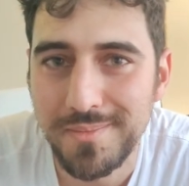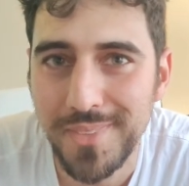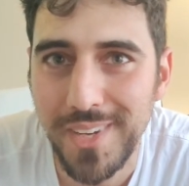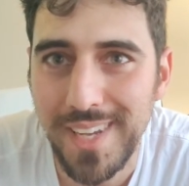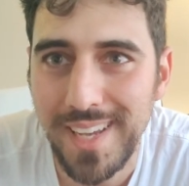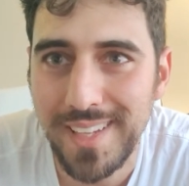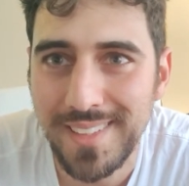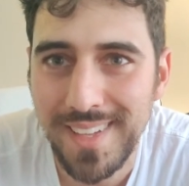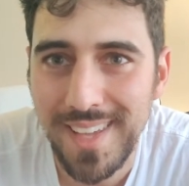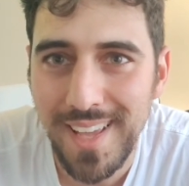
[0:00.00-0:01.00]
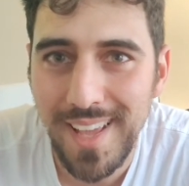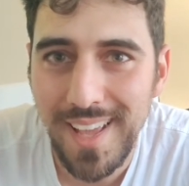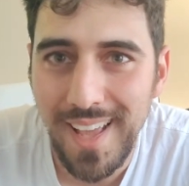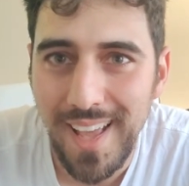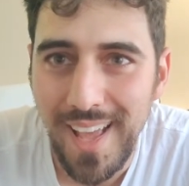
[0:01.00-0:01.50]
Okay?
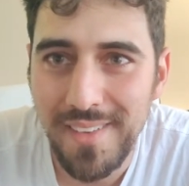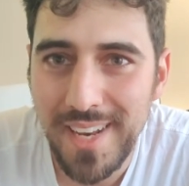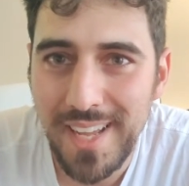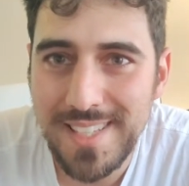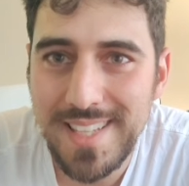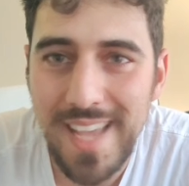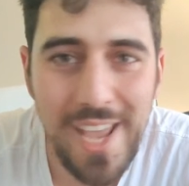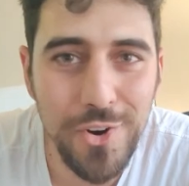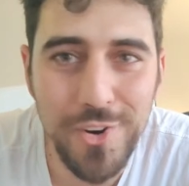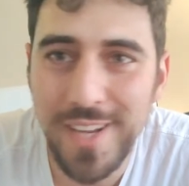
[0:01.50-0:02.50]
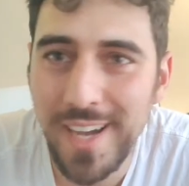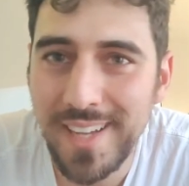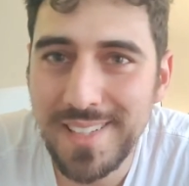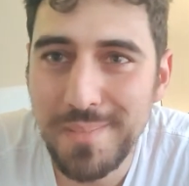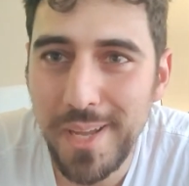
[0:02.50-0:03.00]
Have a nice day or
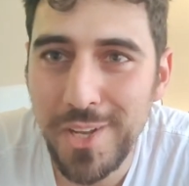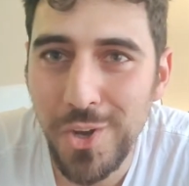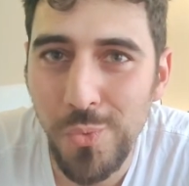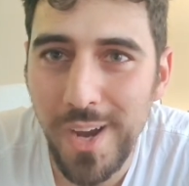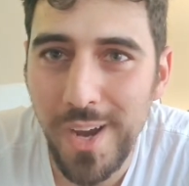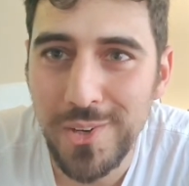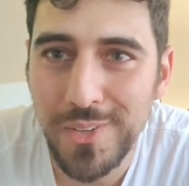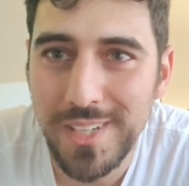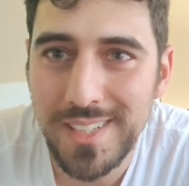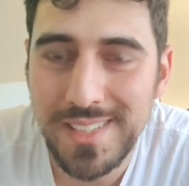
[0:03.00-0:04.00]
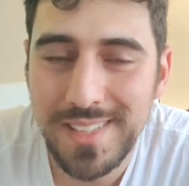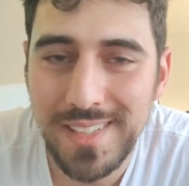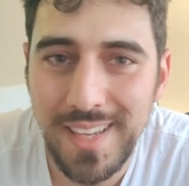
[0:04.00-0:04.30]
night, depending on where you look it,